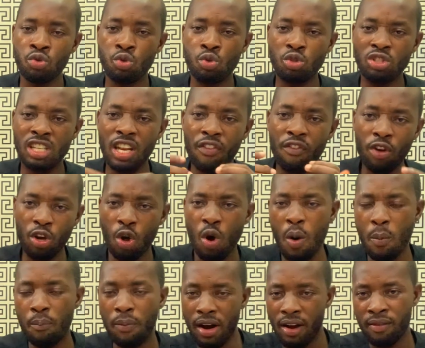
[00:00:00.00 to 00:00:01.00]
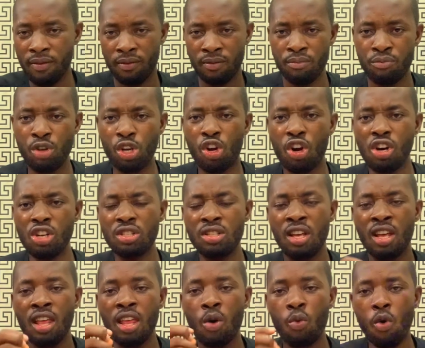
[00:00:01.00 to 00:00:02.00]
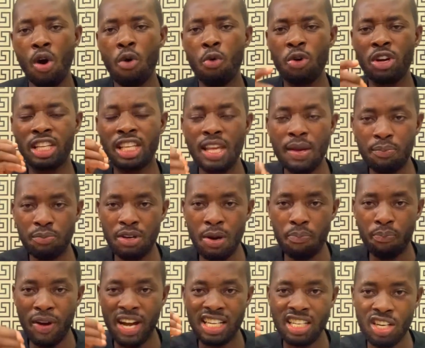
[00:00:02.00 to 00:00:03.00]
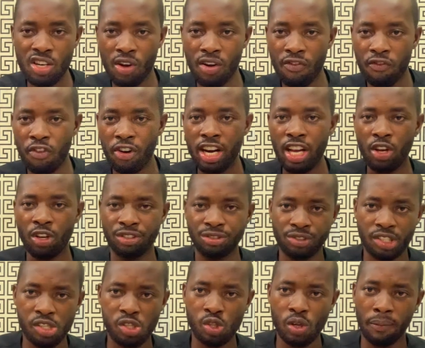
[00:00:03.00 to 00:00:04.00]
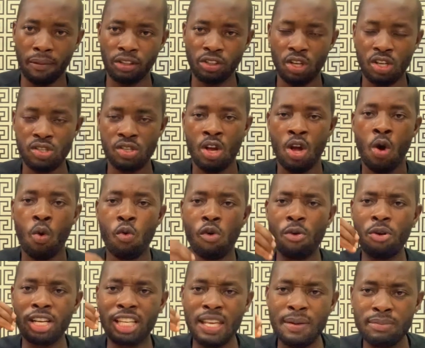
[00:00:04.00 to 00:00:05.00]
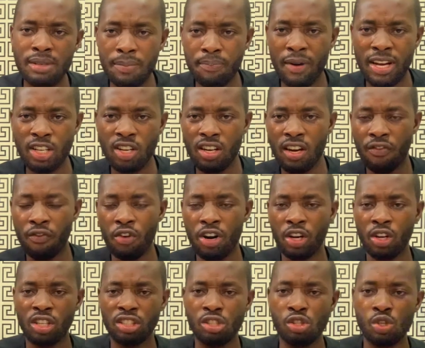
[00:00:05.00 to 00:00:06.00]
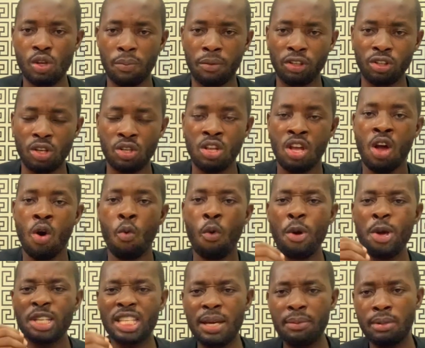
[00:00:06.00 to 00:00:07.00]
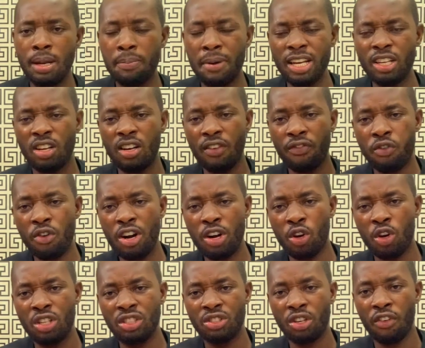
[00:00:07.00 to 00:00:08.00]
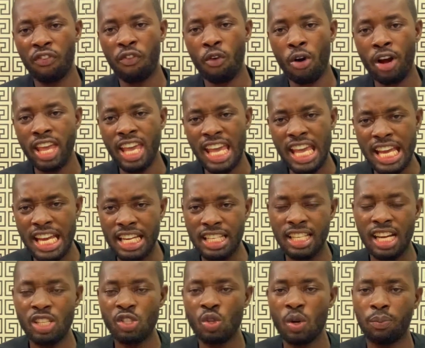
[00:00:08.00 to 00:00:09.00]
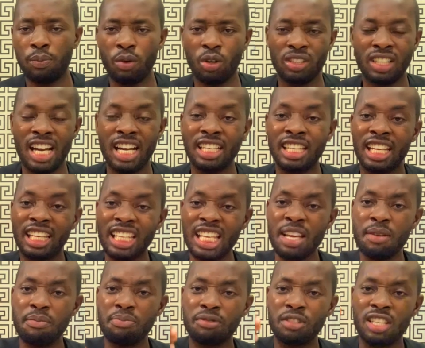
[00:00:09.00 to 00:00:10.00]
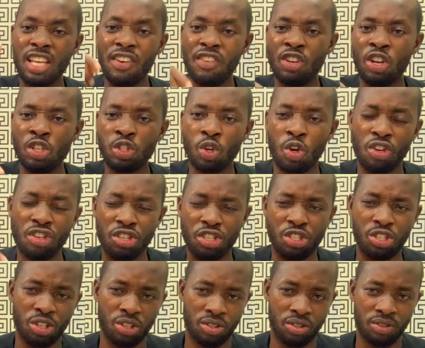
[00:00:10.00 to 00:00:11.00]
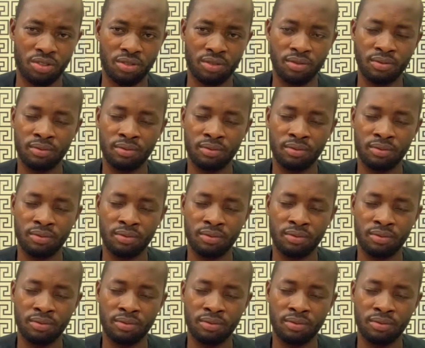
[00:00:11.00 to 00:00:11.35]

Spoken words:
to develop, because when we keep depending on foreign countries to support us, when we keep depending on a foreign country to support us, when we keep depending on a foreign country for aid and support, they kept giving us conditions.